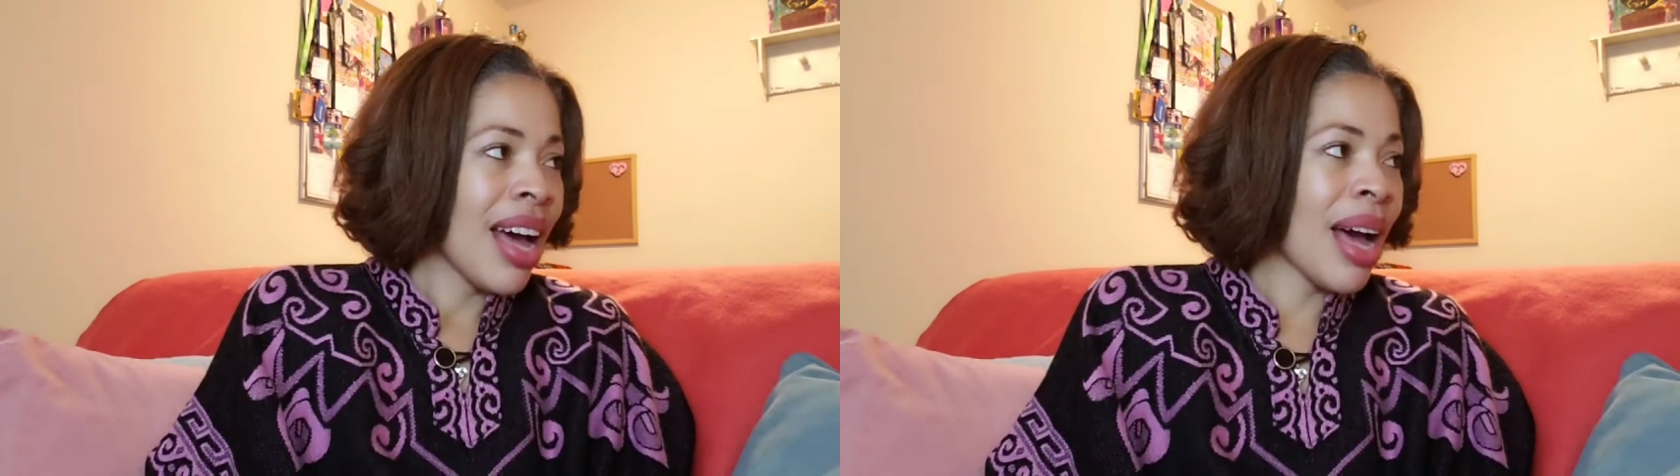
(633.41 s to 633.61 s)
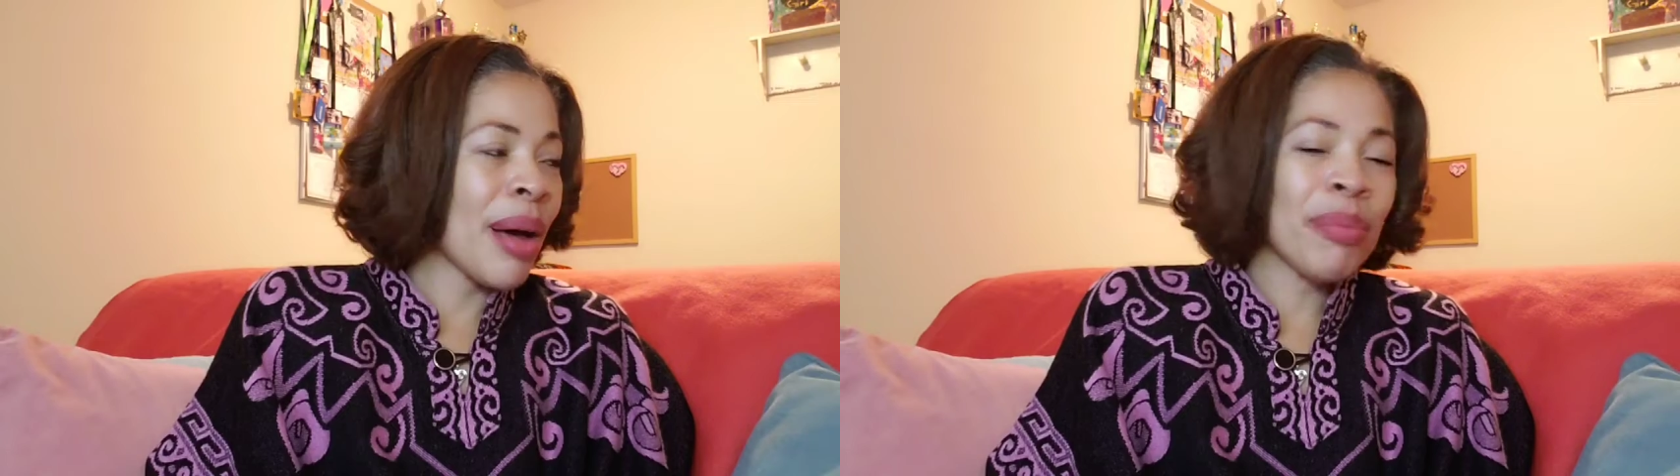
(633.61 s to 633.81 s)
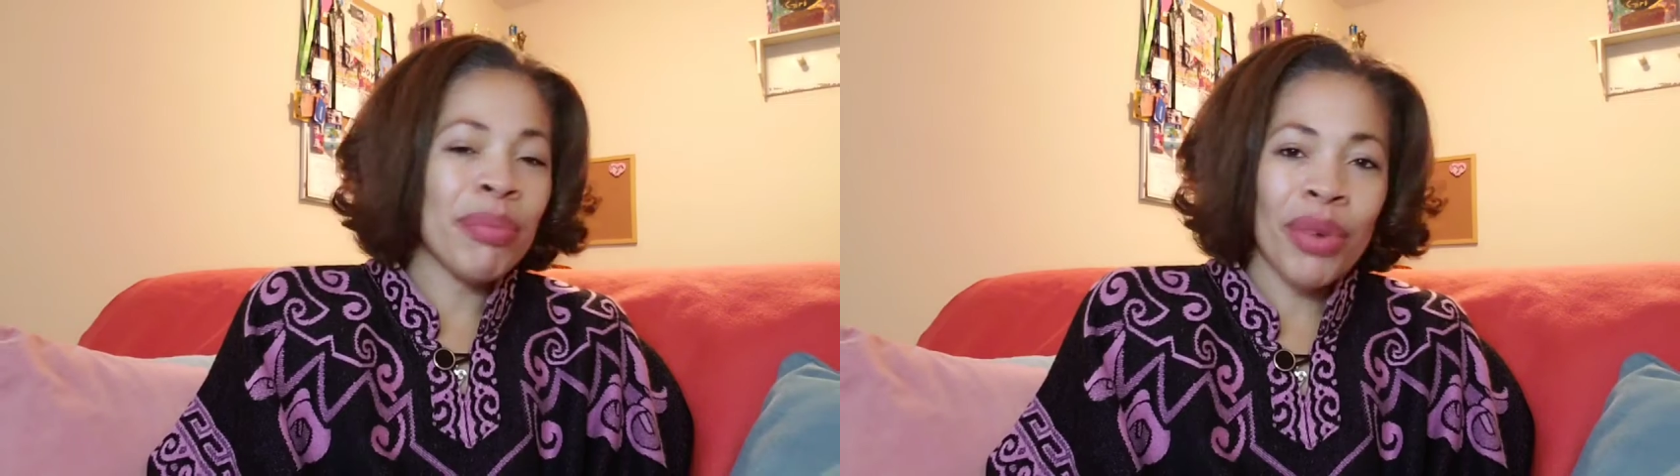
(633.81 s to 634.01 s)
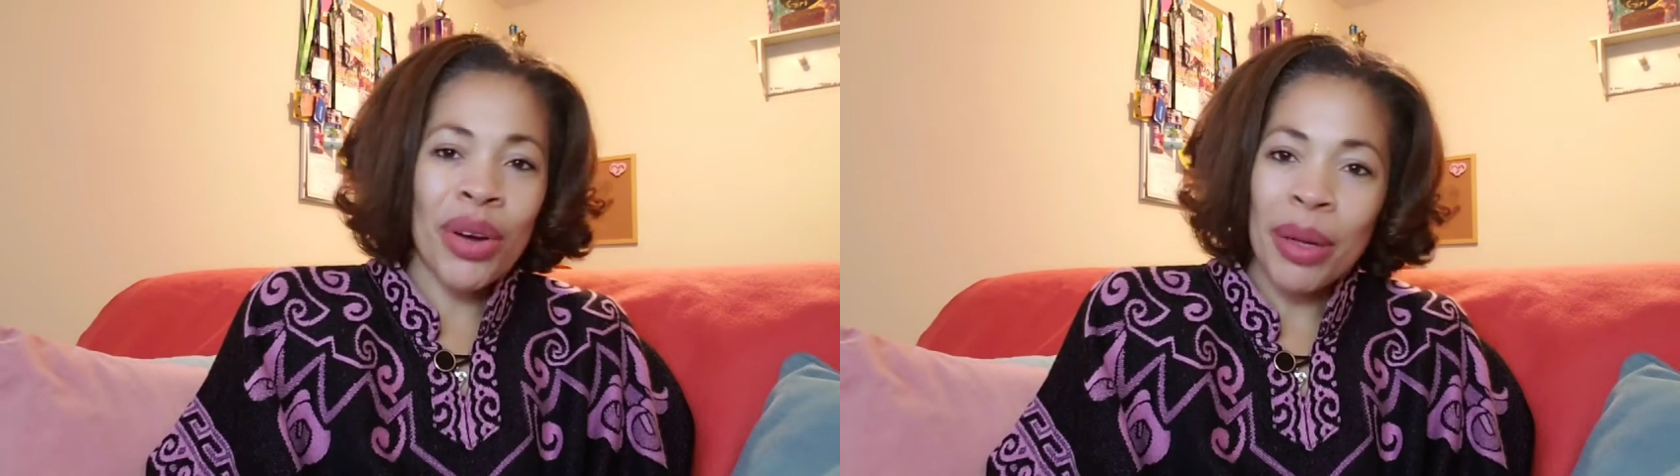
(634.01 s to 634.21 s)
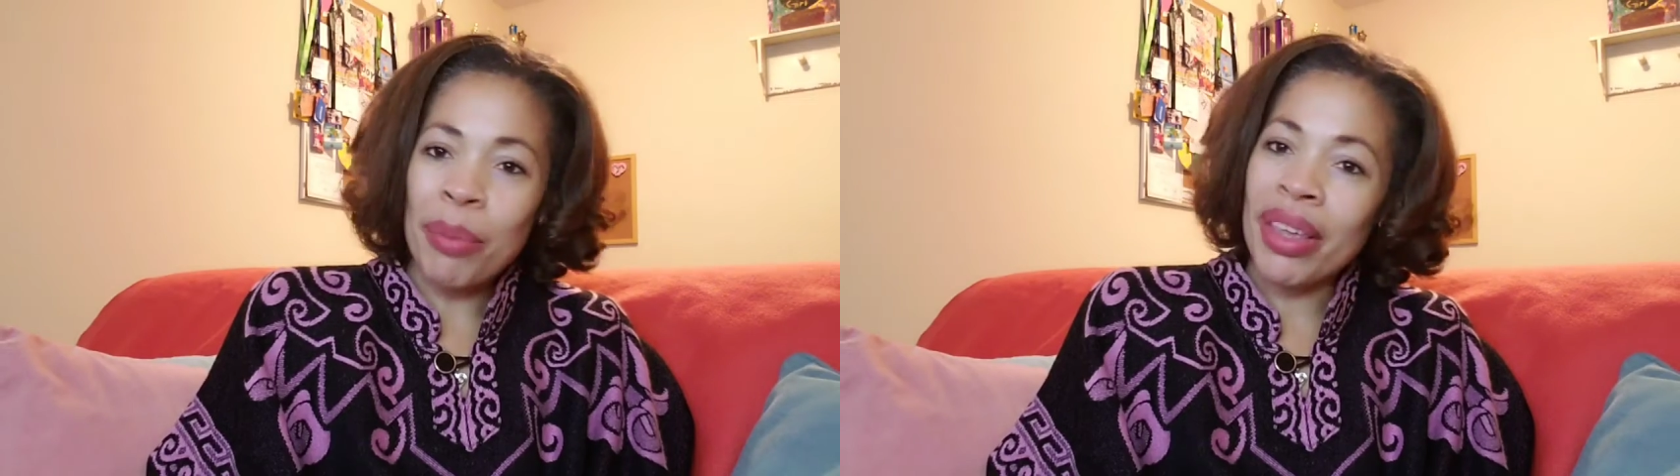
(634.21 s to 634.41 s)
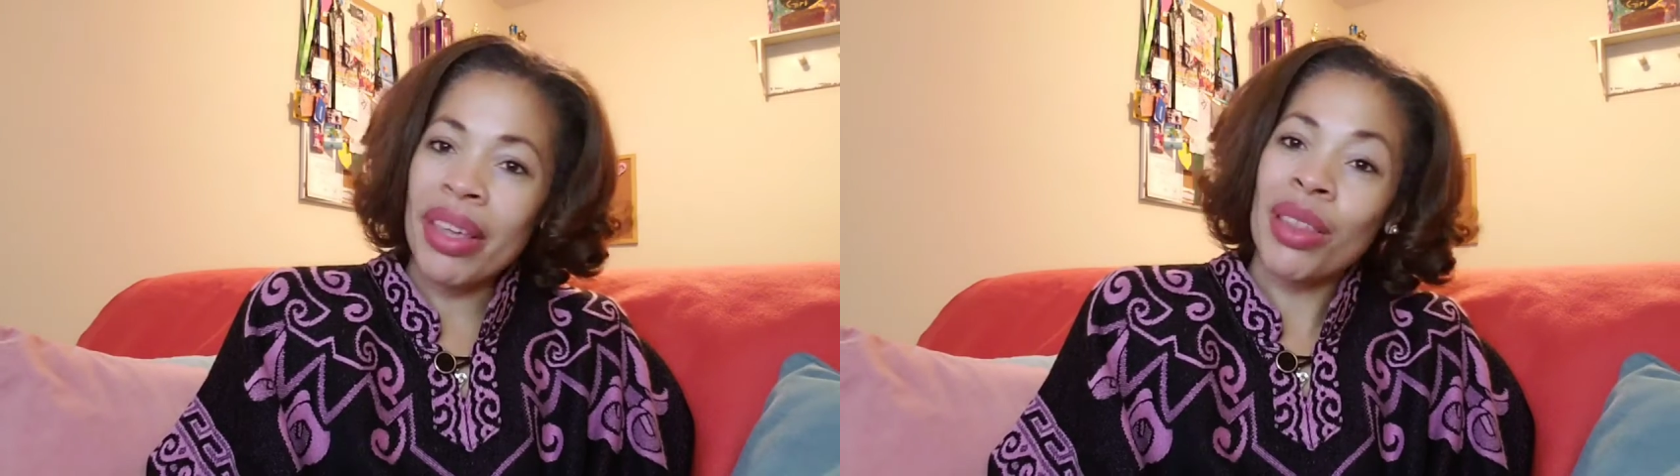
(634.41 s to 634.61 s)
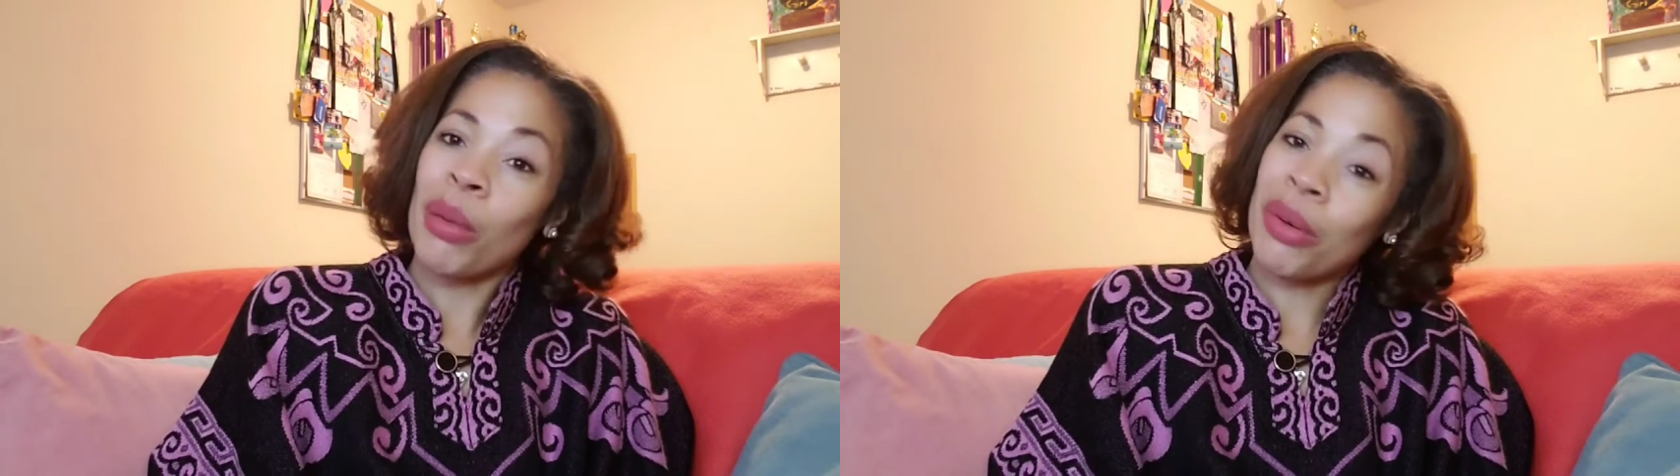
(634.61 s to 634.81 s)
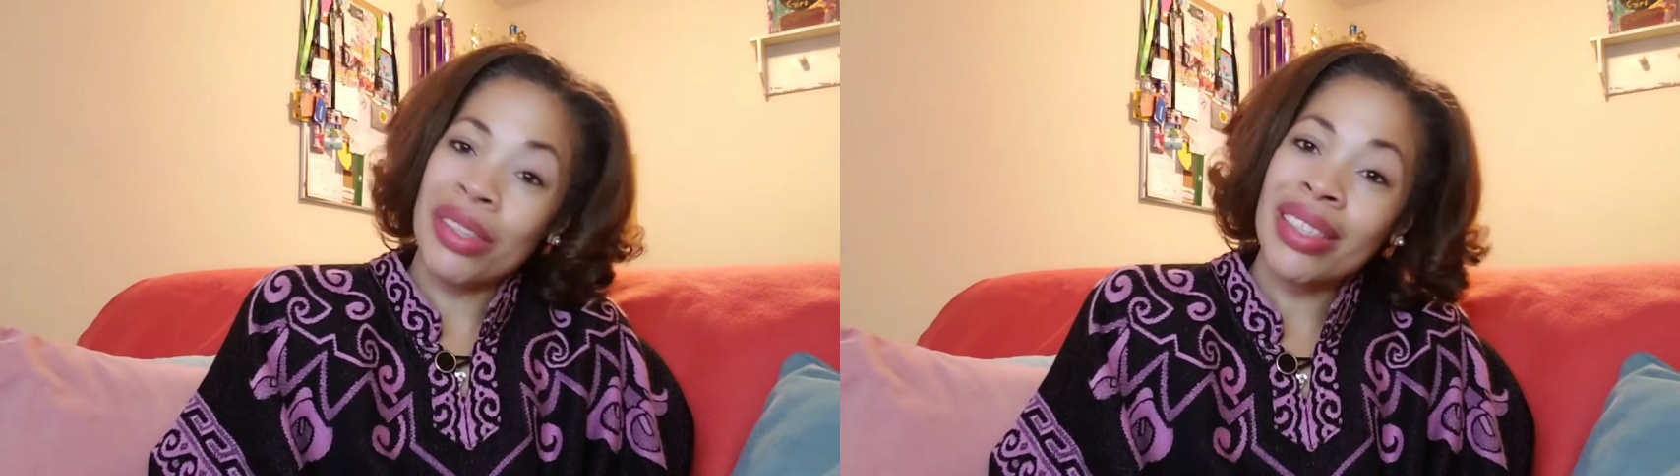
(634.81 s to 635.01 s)
I'm going to be the
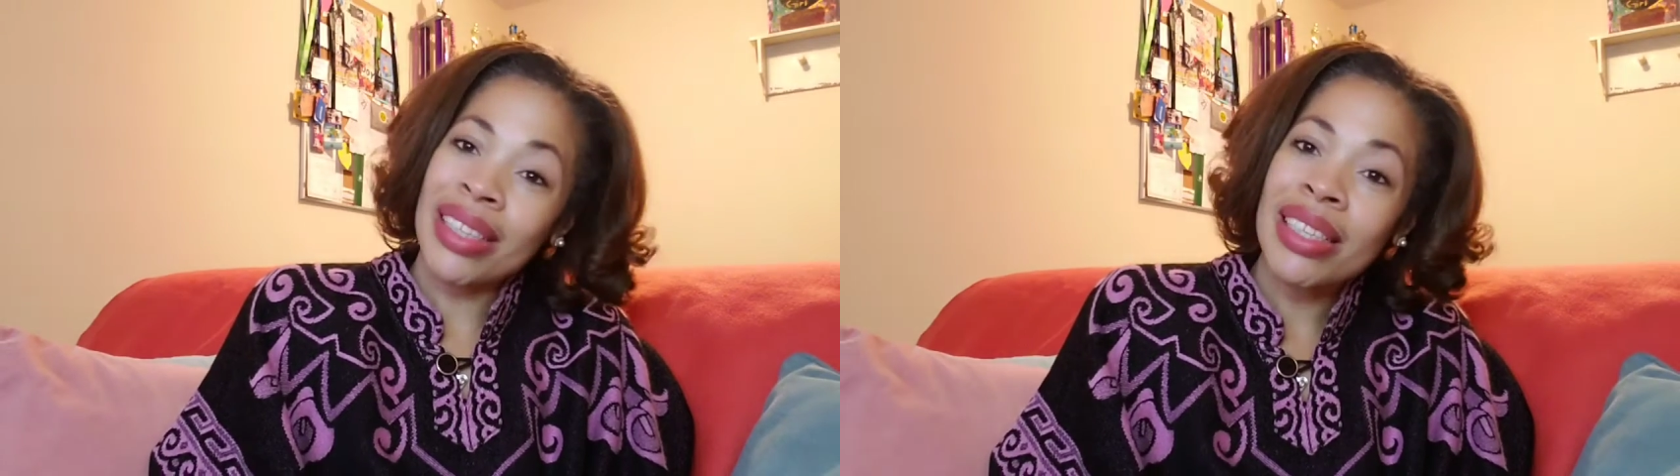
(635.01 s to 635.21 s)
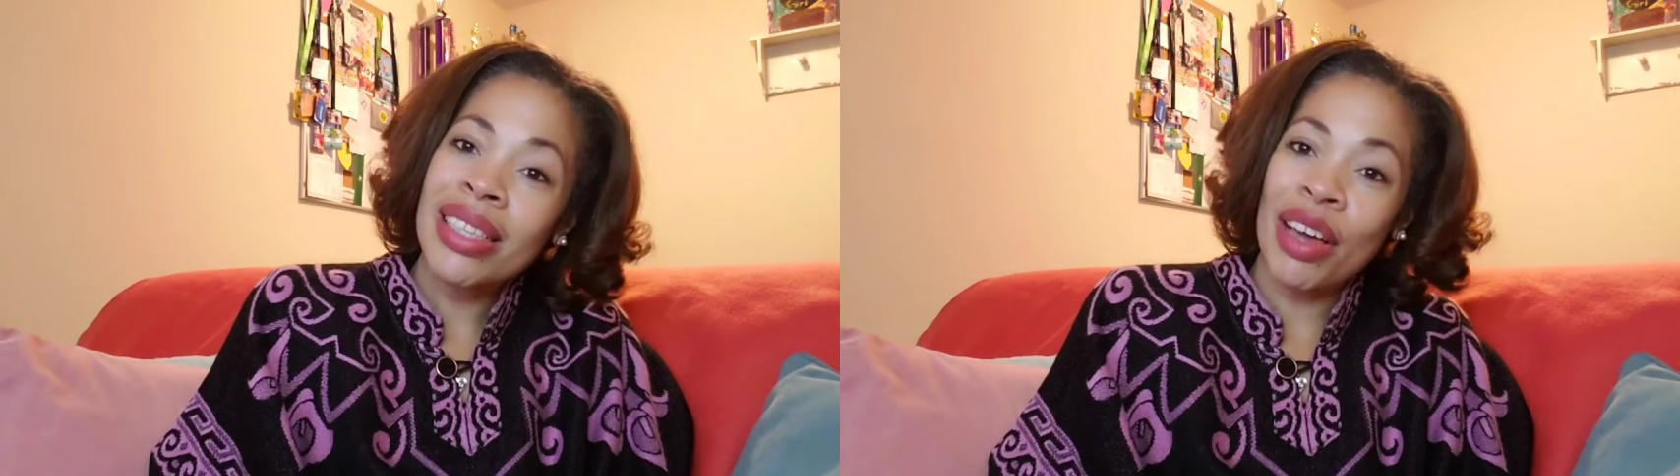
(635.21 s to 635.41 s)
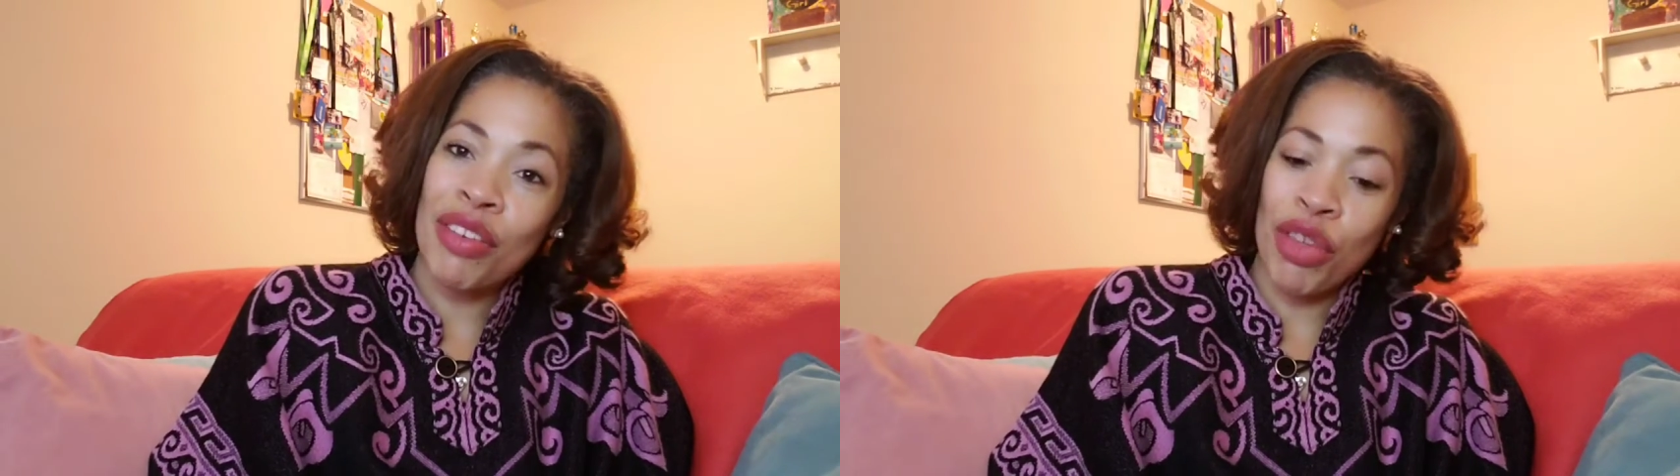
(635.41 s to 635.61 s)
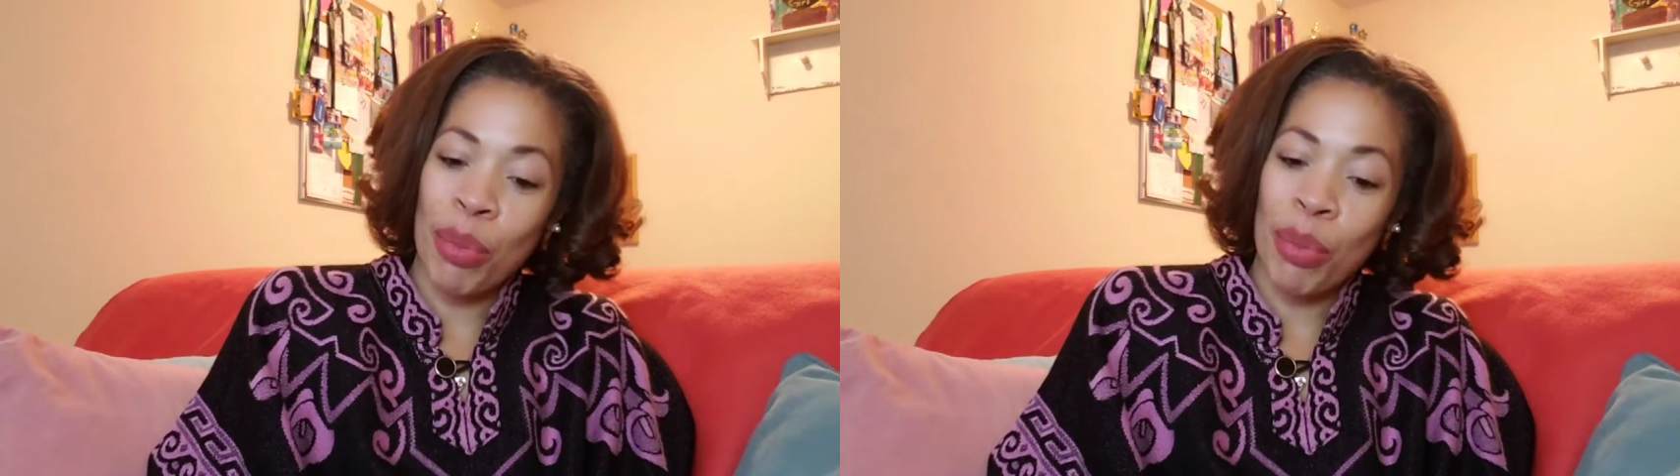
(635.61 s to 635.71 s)
princess of